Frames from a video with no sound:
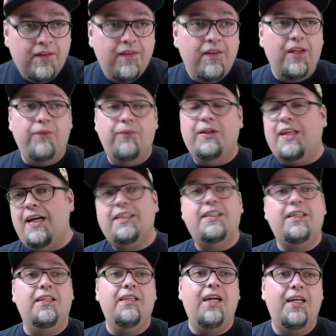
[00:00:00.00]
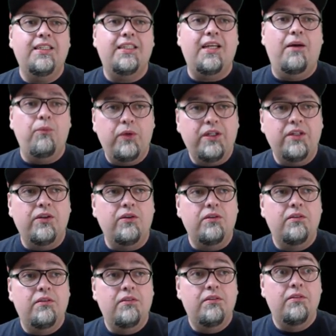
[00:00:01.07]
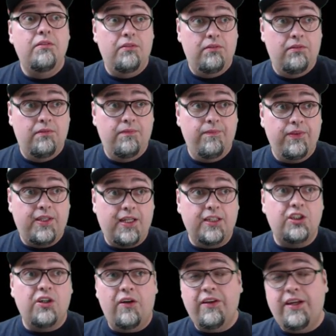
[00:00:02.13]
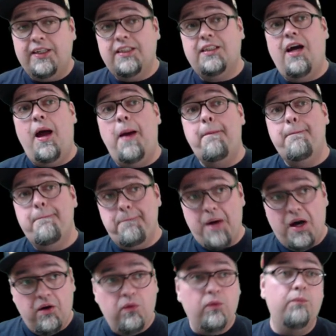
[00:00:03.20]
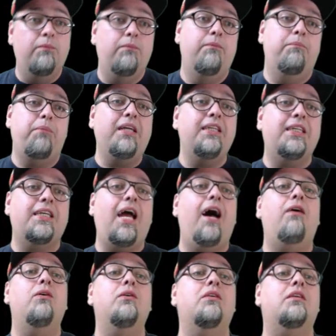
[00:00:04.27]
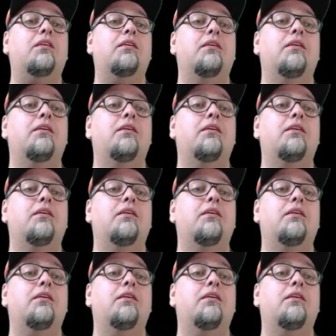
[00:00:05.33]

And with that said, guys, I will catch y'all next time. Boom! Peace out.